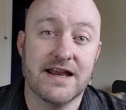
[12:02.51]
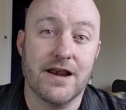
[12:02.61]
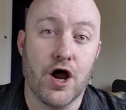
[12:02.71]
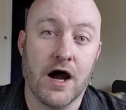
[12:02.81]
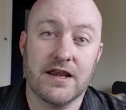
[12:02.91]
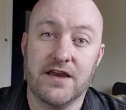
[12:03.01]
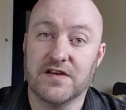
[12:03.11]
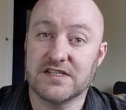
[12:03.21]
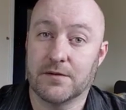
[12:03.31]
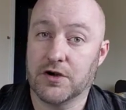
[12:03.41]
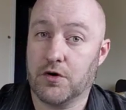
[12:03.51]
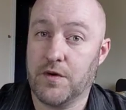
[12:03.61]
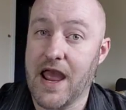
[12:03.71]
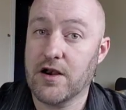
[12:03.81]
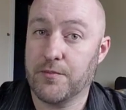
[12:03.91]
not giving someone
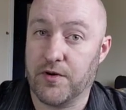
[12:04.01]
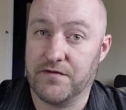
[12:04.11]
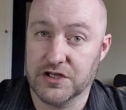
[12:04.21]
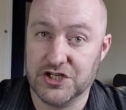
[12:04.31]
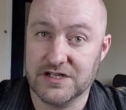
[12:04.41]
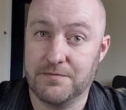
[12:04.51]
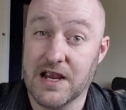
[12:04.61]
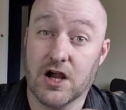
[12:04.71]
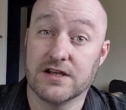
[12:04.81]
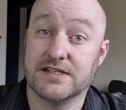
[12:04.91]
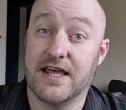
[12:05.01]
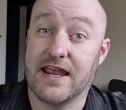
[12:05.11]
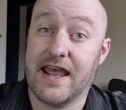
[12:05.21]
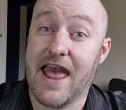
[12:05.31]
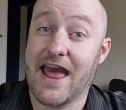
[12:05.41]
creator privileges because
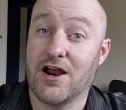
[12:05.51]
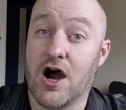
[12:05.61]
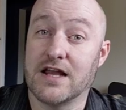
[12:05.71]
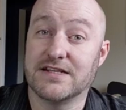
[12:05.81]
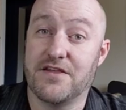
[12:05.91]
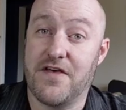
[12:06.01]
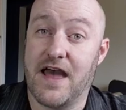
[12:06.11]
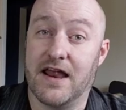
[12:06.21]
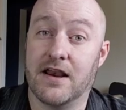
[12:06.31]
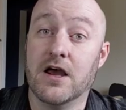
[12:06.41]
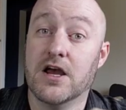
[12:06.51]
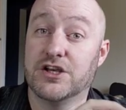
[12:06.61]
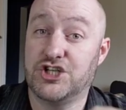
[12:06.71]
they cannot then